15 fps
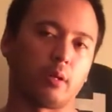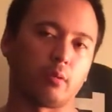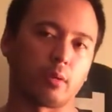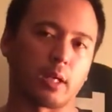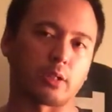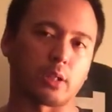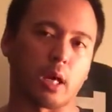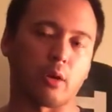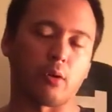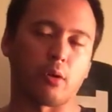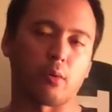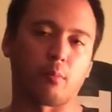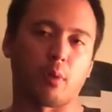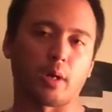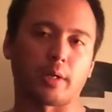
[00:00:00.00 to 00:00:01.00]
that's out
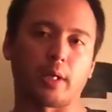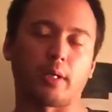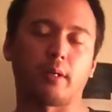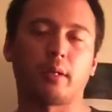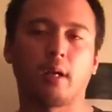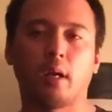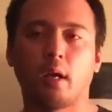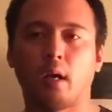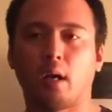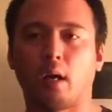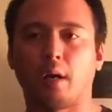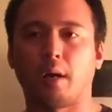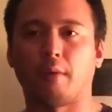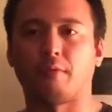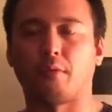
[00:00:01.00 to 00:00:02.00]
on the market.
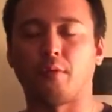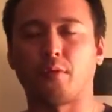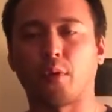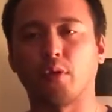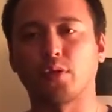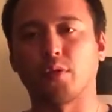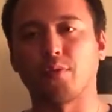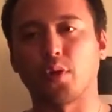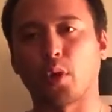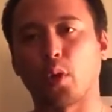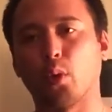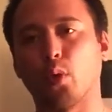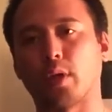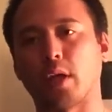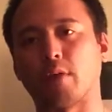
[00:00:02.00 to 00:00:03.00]
For those of you who
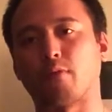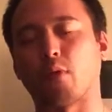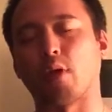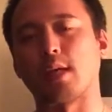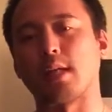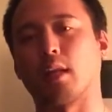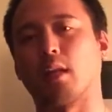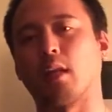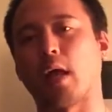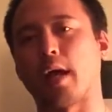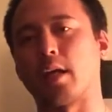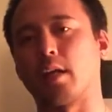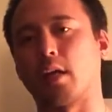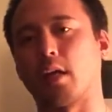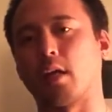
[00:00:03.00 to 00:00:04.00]
are looking for a
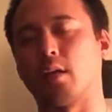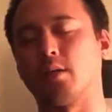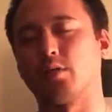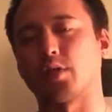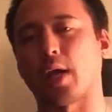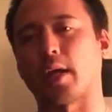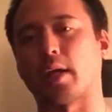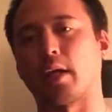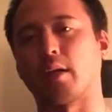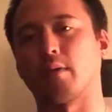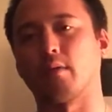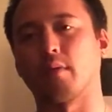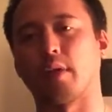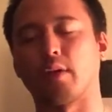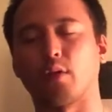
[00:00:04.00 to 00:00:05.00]
lighter jacket
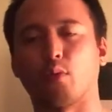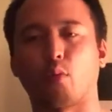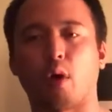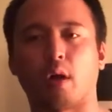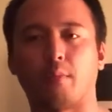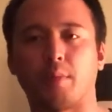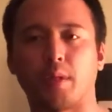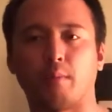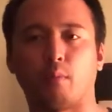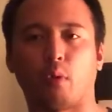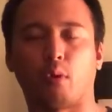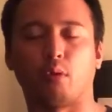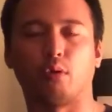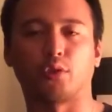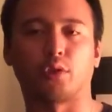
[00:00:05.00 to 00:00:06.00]
and you want to be
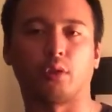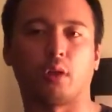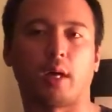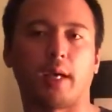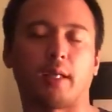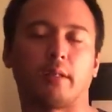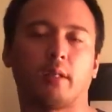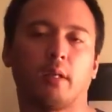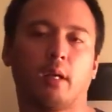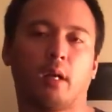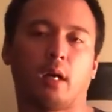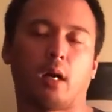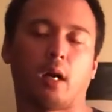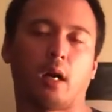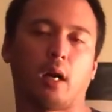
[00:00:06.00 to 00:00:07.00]
more ultralight,
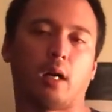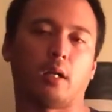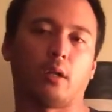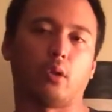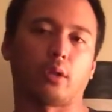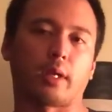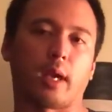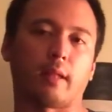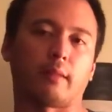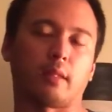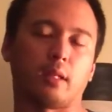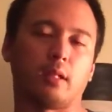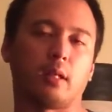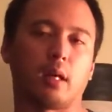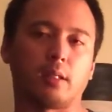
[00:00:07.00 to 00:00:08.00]
look at
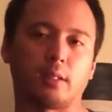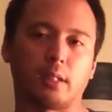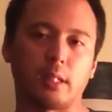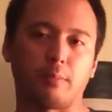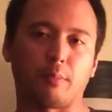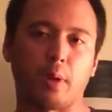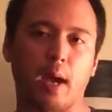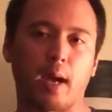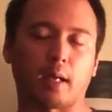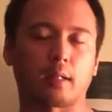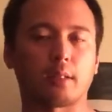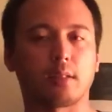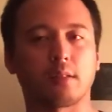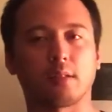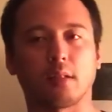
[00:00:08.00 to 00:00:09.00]
the
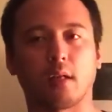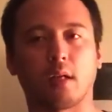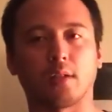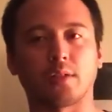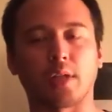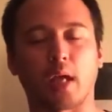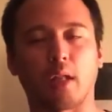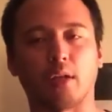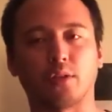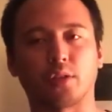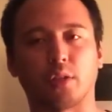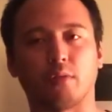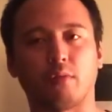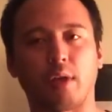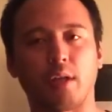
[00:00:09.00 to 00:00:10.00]
Z-Packs
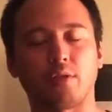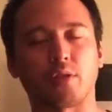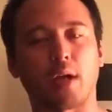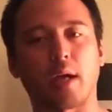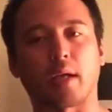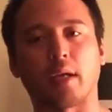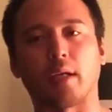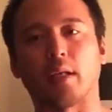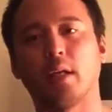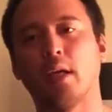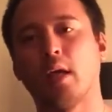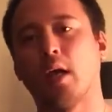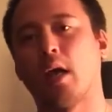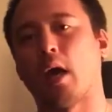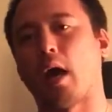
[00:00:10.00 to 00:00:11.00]
Challenger rain jacket.
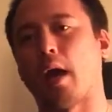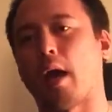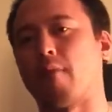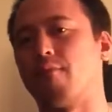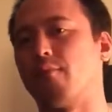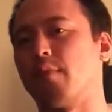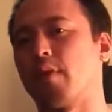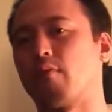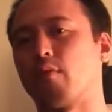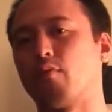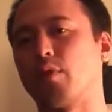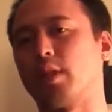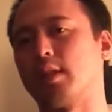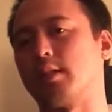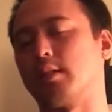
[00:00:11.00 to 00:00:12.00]
I have never
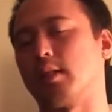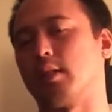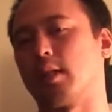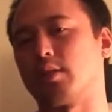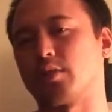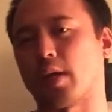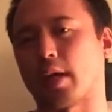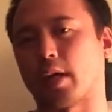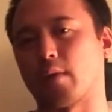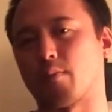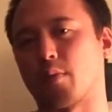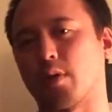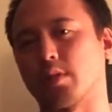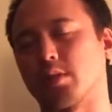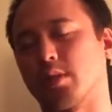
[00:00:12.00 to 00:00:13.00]
really seen that jacket in
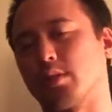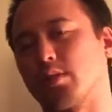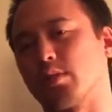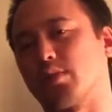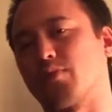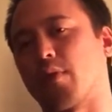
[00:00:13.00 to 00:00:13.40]
person, so it's